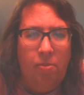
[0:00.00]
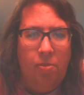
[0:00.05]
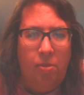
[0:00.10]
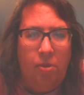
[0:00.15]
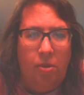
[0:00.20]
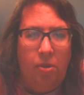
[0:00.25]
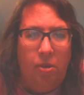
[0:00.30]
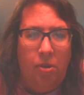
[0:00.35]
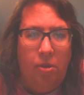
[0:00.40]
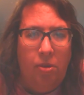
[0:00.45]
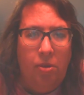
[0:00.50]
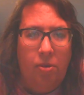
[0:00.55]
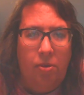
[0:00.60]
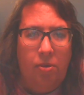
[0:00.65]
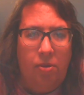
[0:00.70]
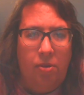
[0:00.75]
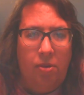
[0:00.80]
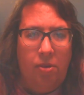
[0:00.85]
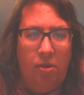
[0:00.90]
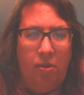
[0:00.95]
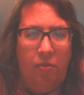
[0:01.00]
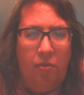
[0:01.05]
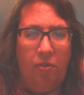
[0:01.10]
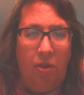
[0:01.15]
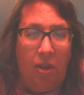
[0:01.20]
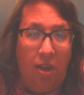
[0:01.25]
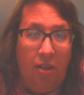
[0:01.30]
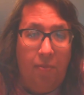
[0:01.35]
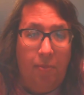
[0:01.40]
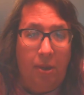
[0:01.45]
You know, if you
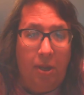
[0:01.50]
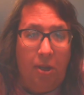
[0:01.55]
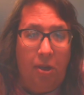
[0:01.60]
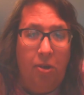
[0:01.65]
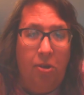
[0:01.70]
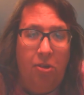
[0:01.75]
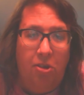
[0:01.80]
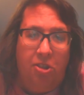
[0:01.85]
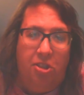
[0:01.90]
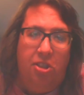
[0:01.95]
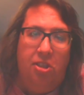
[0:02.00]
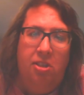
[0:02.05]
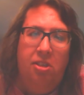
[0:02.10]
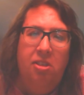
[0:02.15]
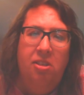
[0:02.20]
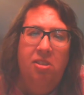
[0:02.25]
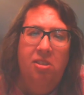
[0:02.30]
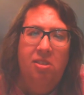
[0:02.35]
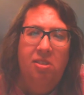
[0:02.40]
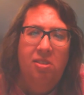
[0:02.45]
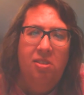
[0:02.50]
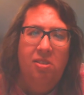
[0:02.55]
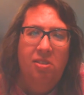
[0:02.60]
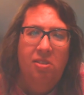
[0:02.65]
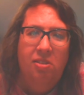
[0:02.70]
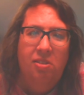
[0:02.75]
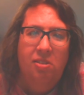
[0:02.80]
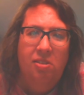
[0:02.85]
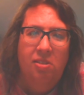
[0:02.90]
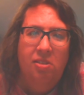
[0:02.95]
have my energy,
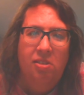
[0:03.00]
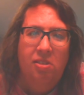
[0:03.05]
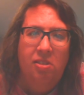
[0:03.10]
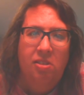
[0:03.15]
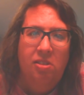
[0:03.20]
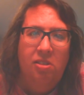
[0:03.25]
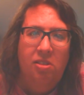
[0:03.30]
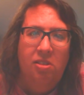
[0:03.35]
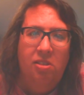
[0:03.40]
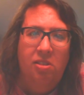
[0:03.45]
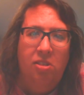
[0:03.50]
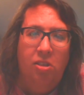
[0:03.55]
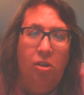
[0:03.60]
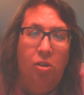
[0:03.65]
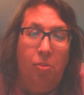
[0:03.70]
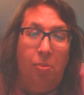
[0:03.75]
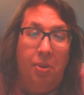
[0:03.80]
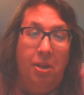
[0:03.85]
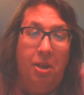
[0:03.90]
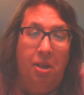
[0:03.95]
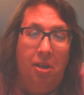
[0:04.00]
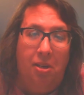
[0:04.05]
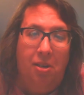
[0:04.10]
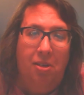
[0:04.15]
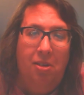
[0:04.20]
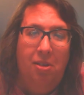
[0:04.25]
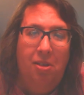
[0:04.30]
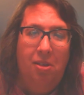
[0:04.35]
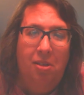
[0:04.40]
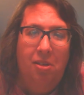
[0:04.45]
you're me,
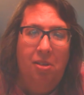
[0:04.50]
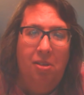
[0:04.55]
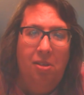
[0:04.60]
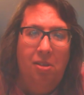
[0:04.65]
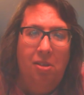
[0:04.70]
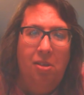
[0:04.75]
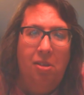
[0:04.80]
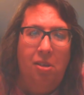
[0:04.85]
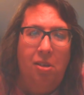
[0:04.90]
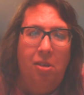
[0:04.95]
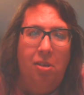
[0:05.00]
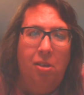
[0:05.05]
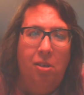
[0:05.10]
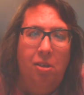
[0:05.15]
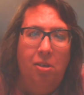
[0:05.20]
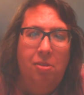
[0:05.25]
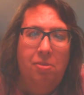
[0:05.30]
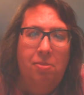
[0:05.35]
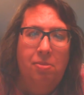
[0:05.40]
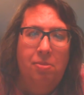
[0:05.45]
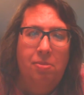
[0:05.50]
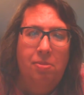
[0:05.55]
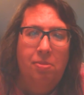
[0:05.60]
you know.